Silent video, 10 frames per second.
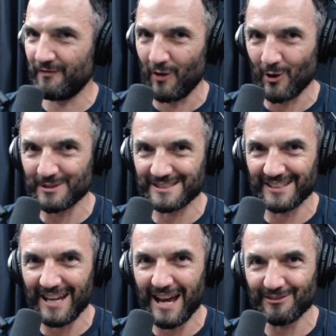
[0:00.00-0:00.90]
followers do
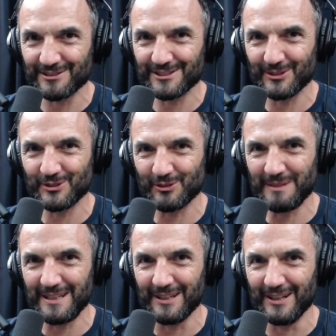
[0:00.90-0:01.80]
they have on social
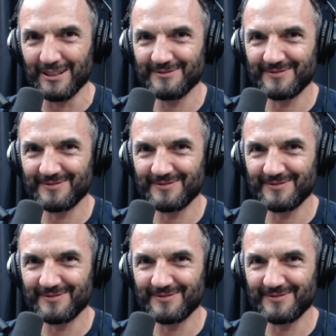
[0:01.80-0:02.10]
media?